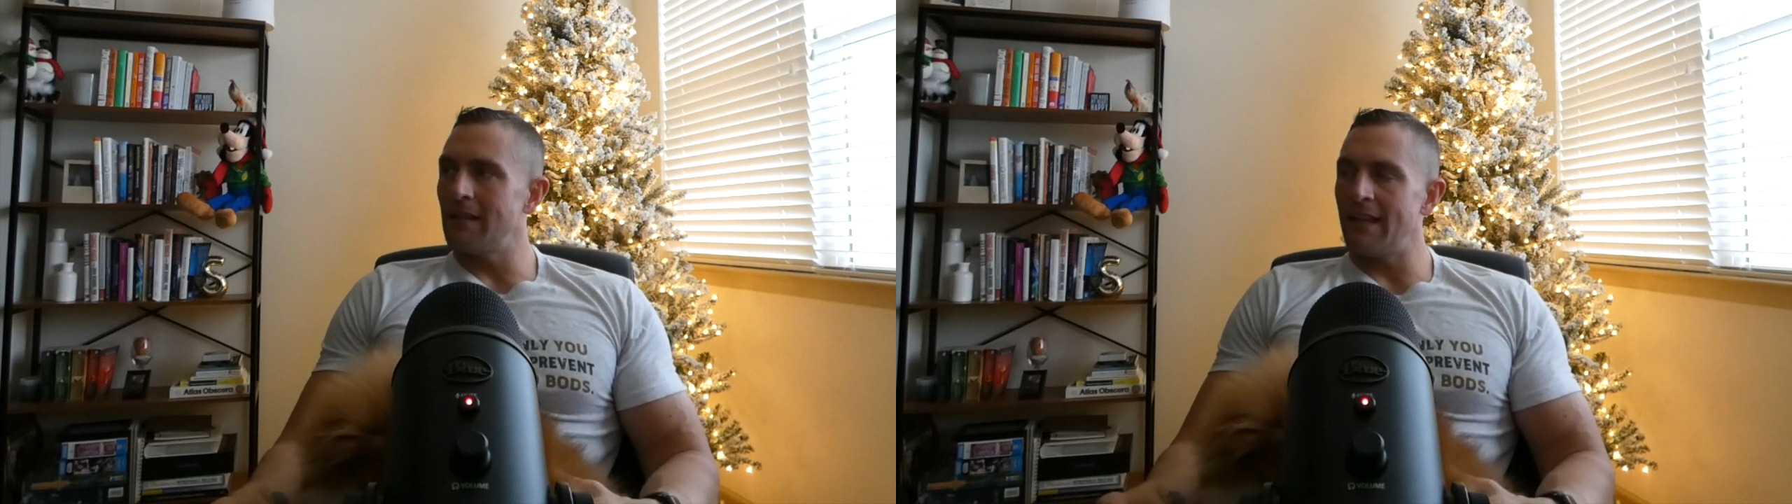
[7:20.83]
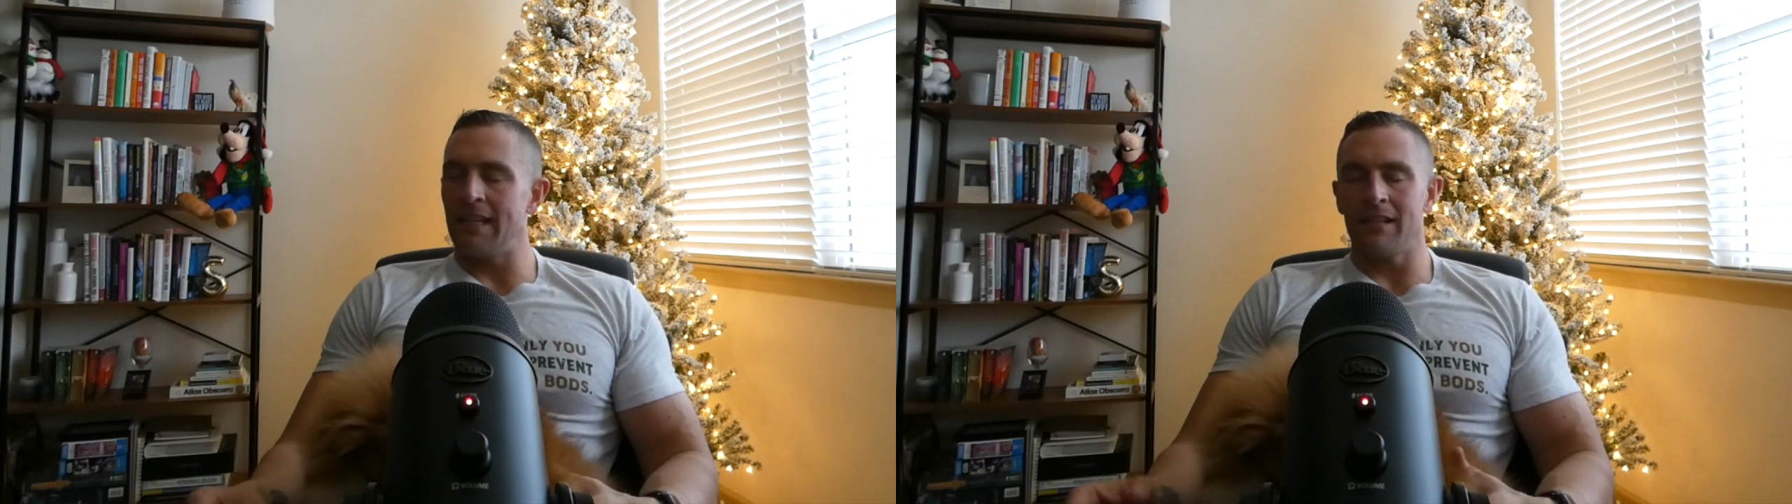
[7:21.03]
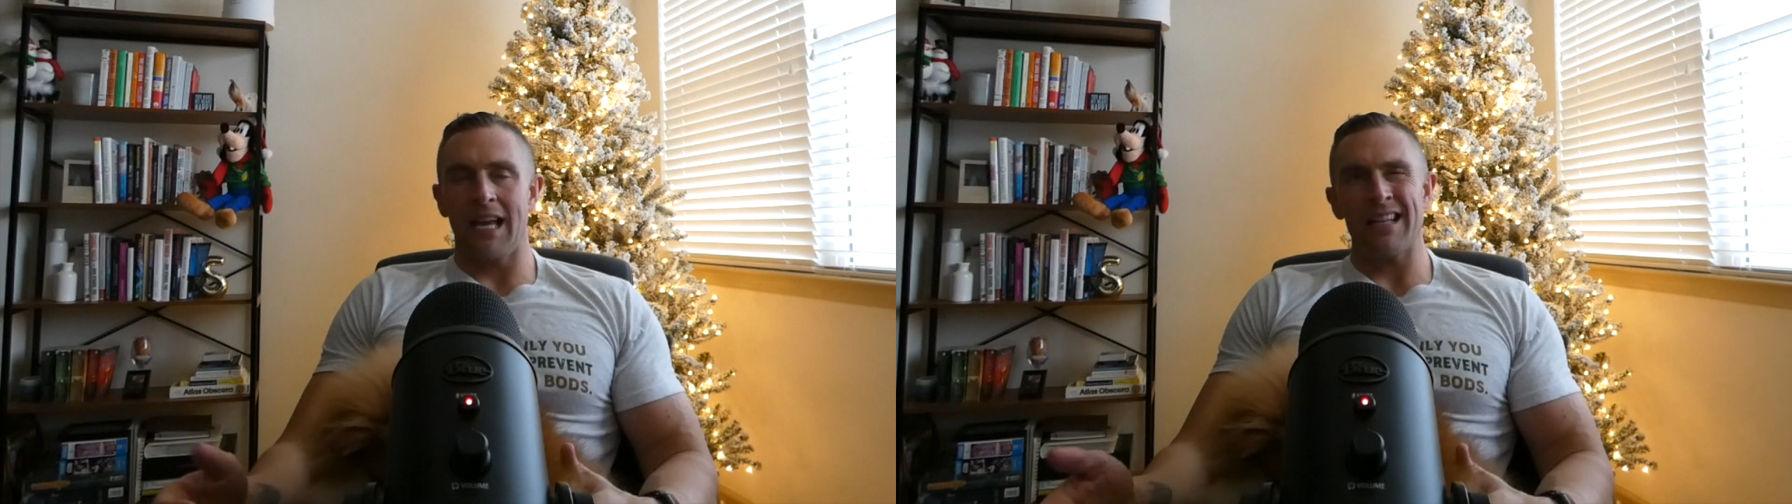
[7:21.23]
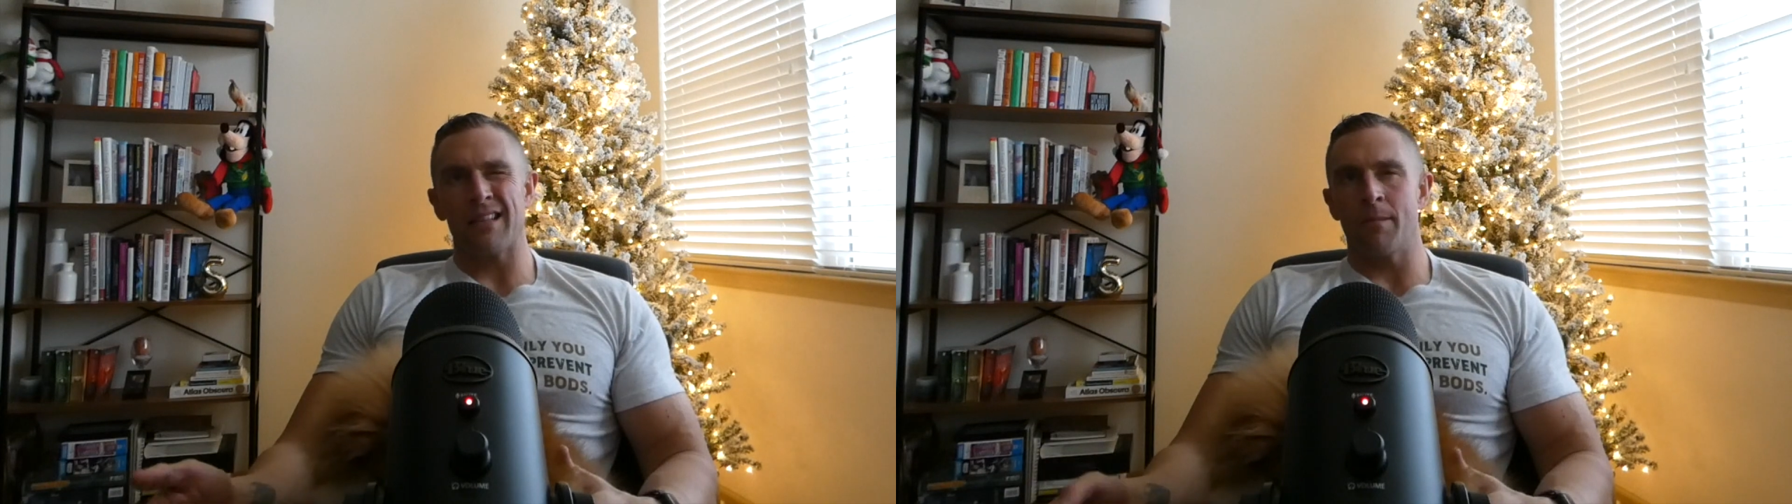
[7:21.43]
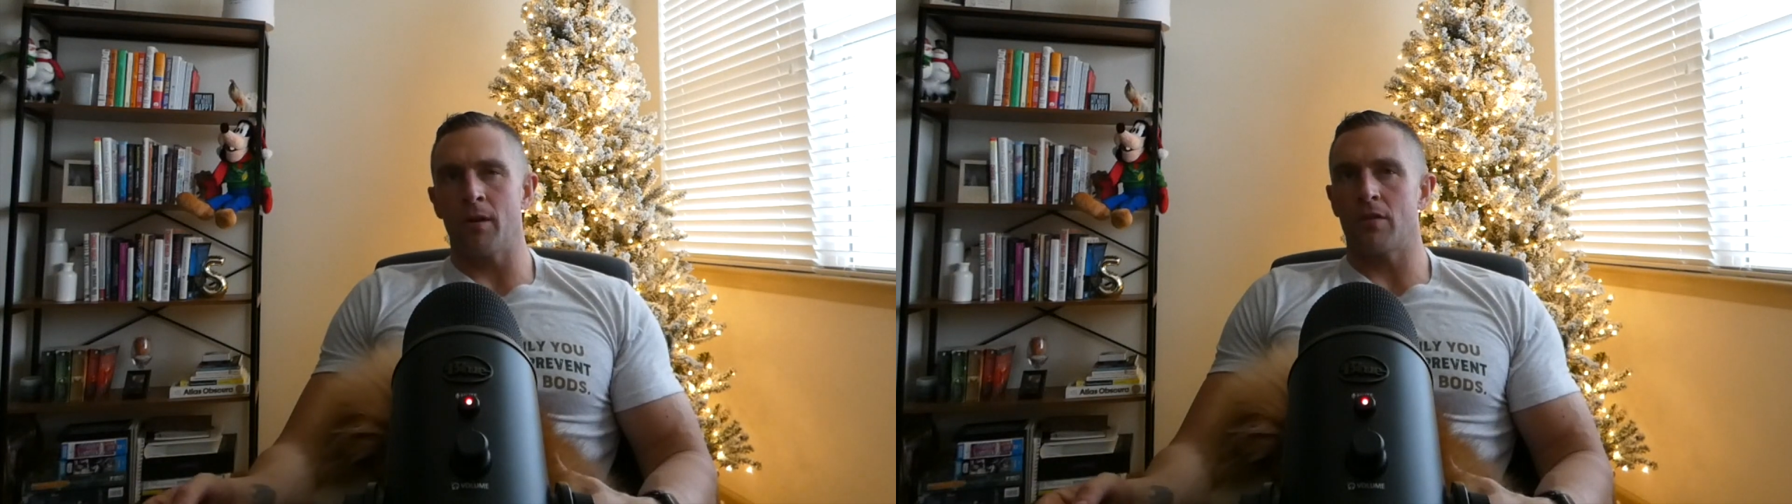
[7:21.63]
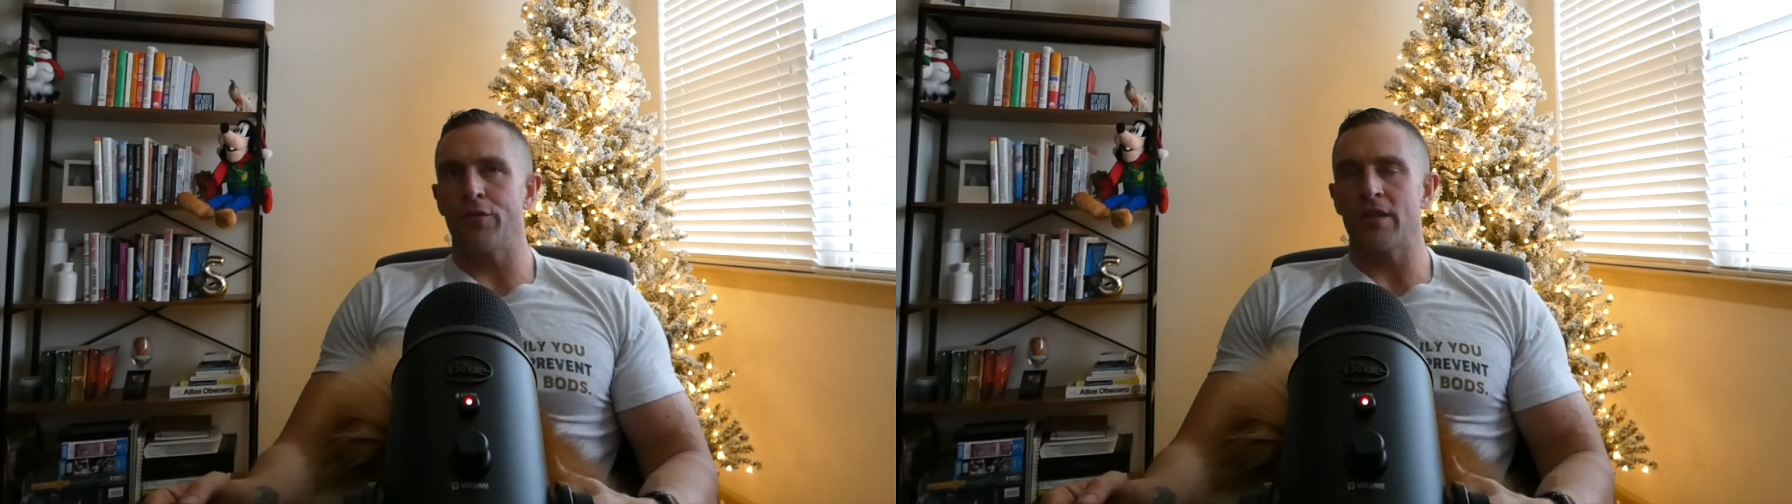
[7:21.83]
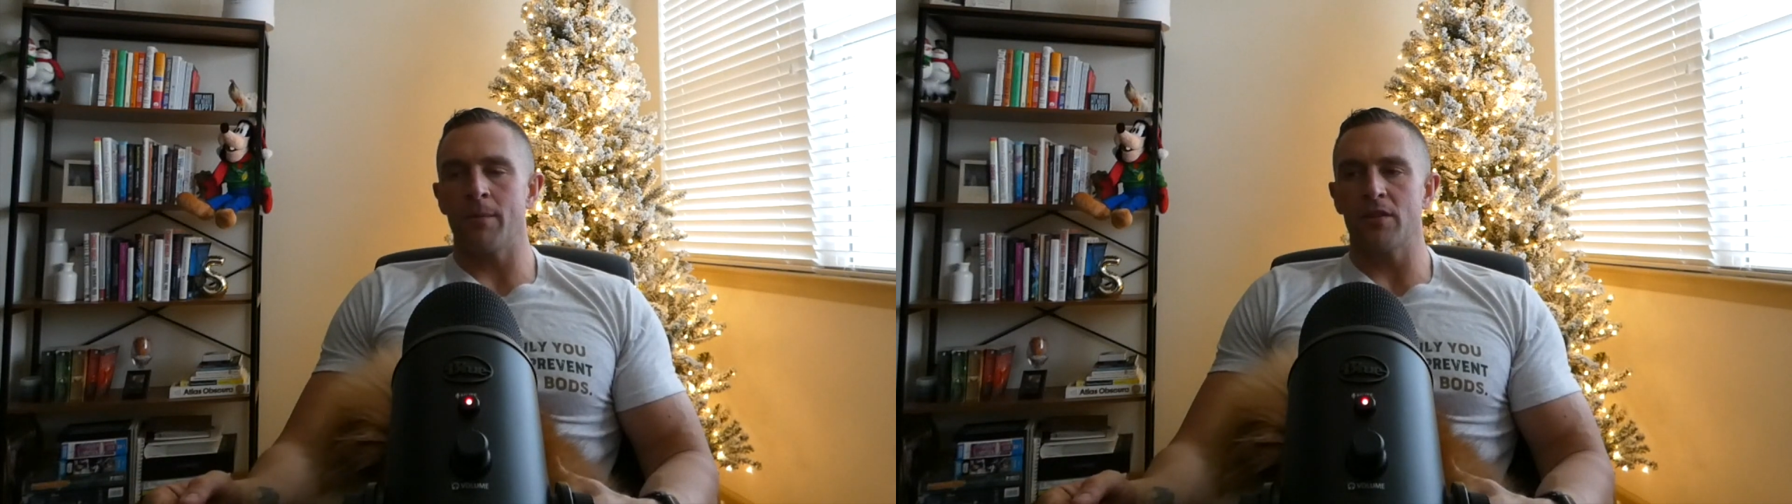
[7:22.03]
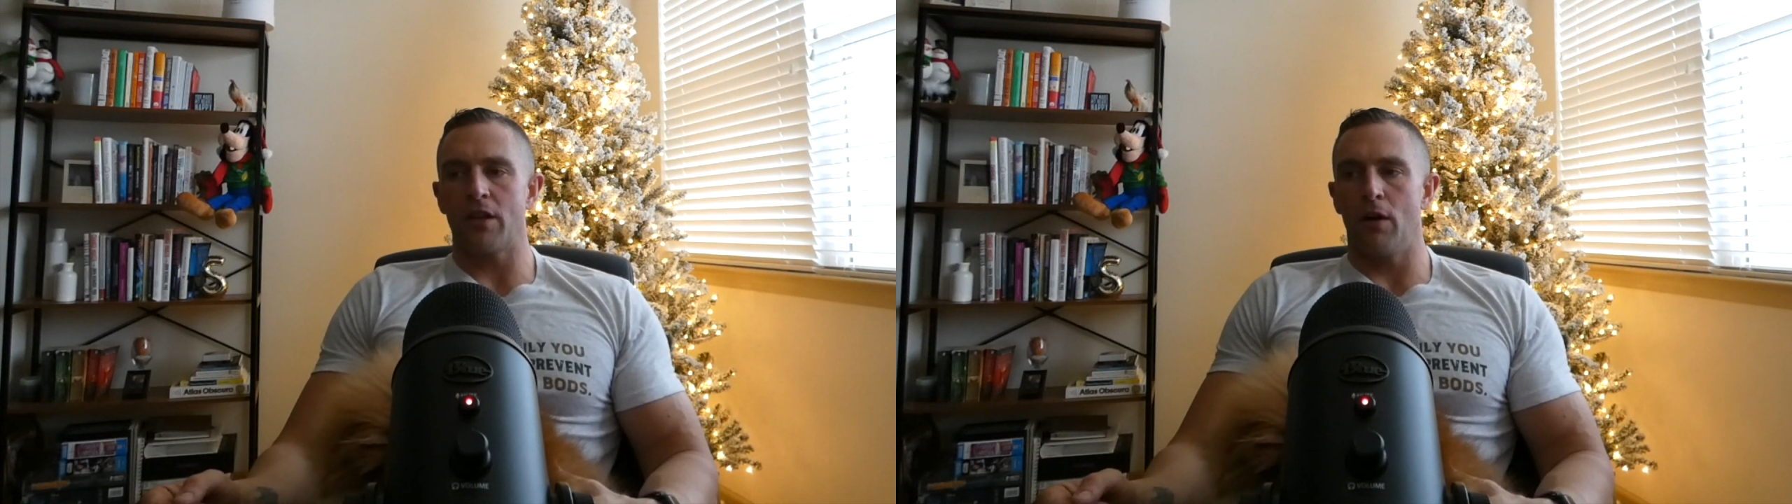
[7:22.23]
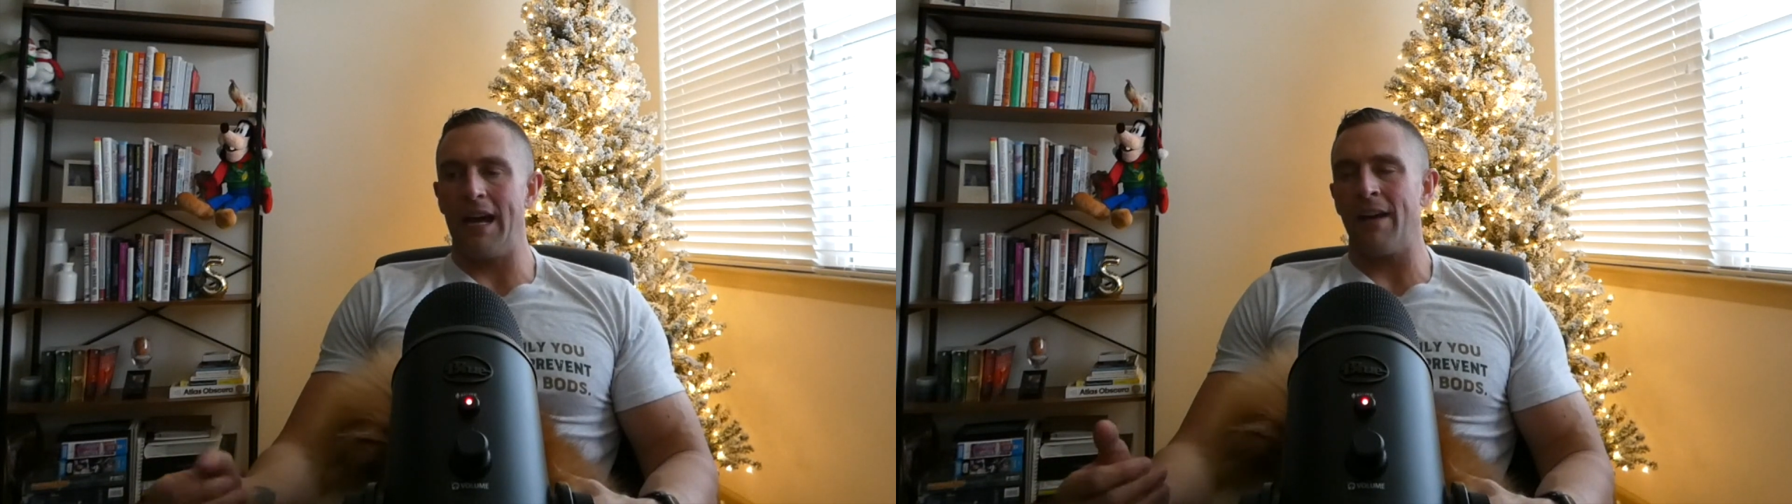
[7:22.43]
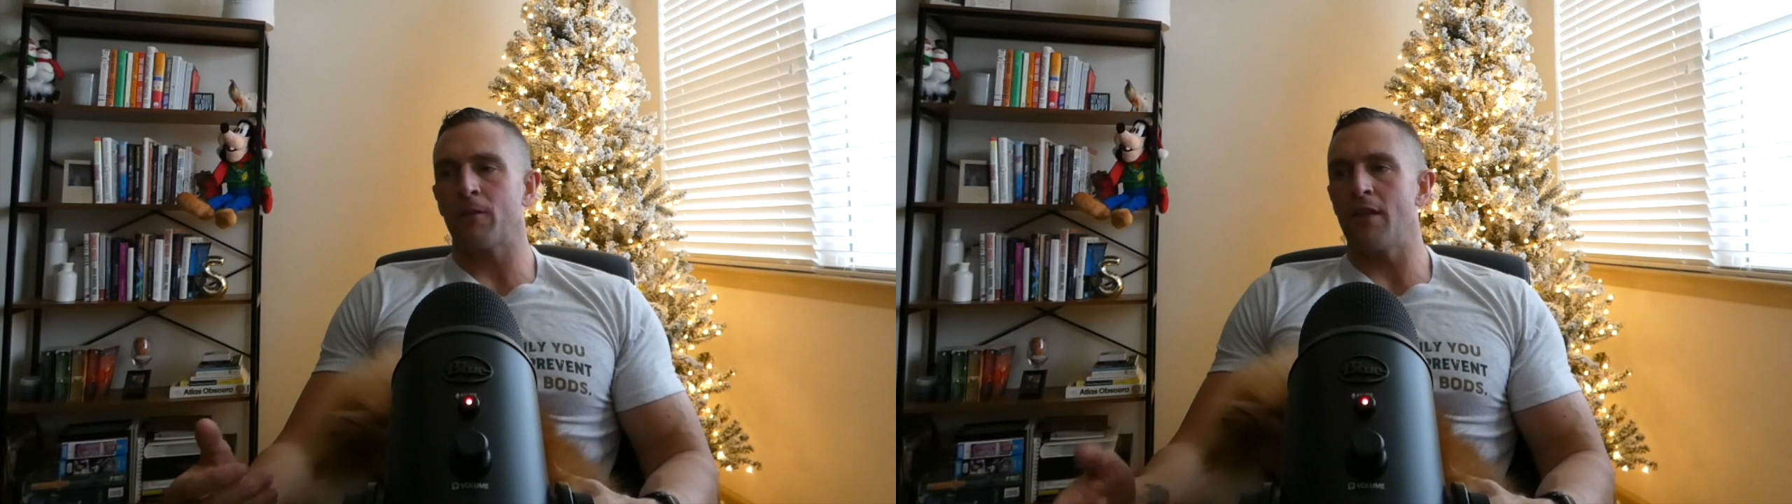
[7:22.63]
I think last summer or 2 summers ago,
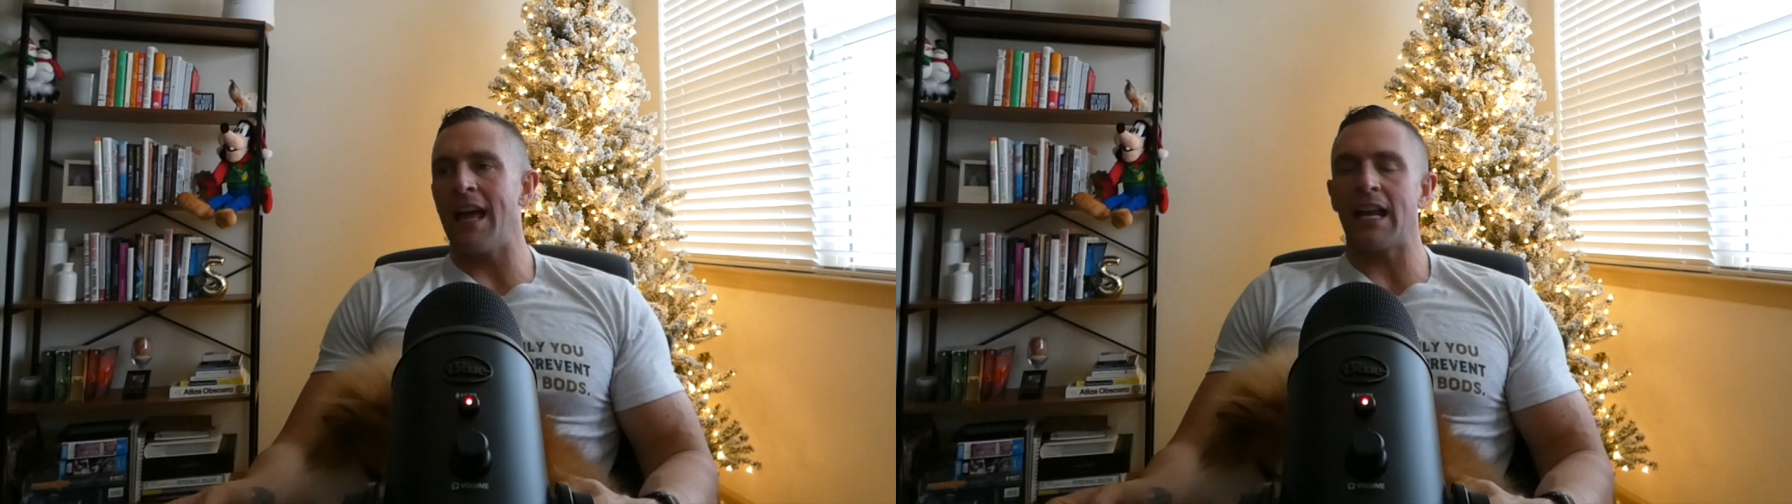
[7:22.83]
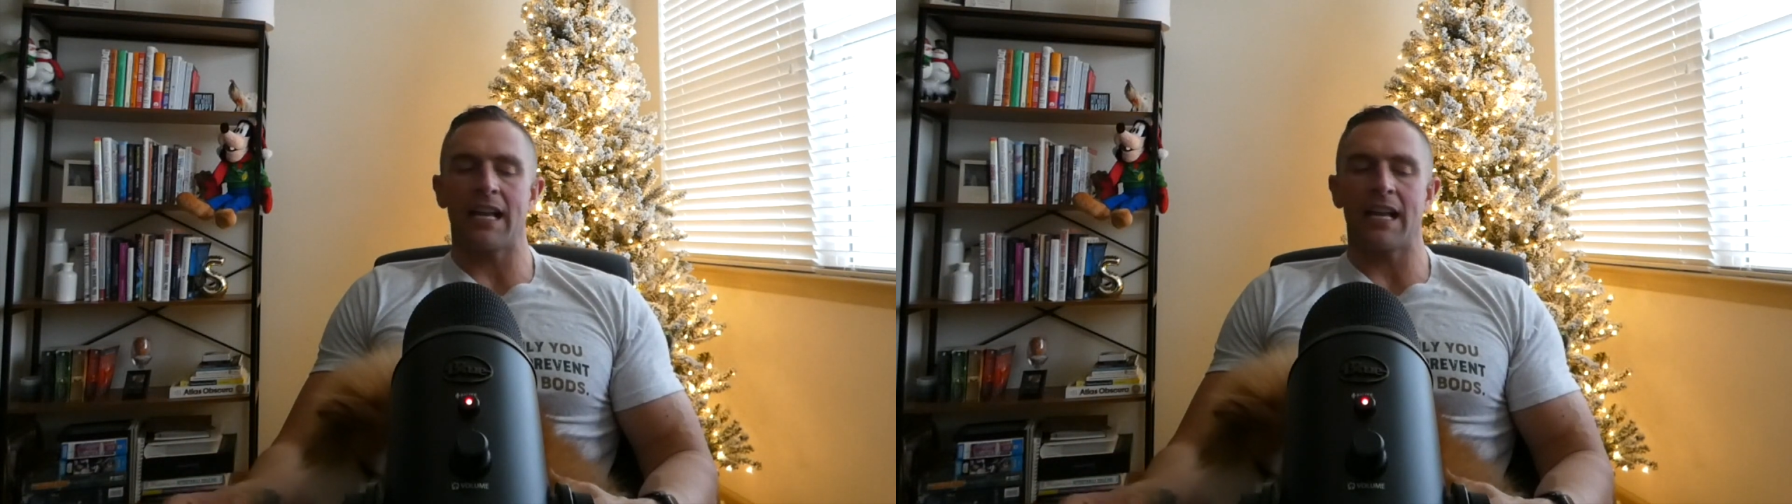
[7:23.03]
after that,